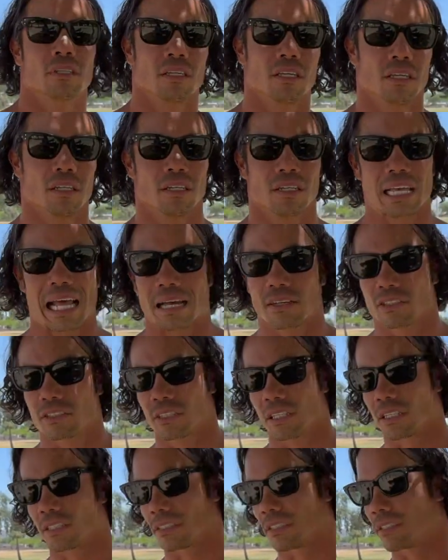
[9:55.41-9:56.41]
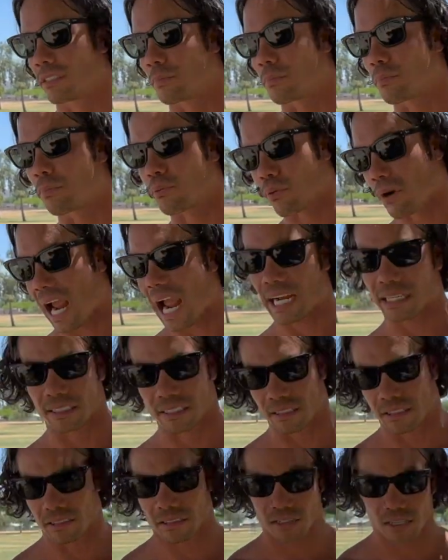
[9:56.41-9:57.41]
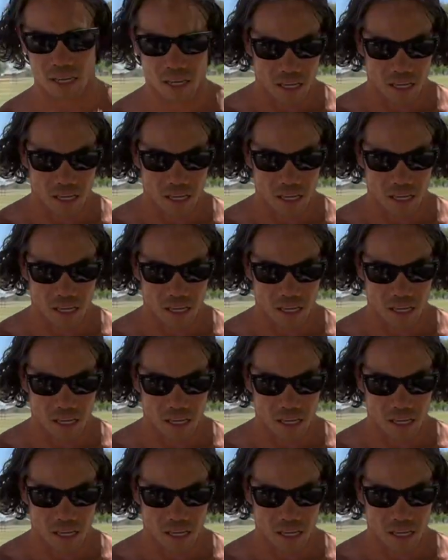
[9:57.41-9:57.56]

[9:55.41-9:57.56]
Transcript: Again, calisthenics is a practice.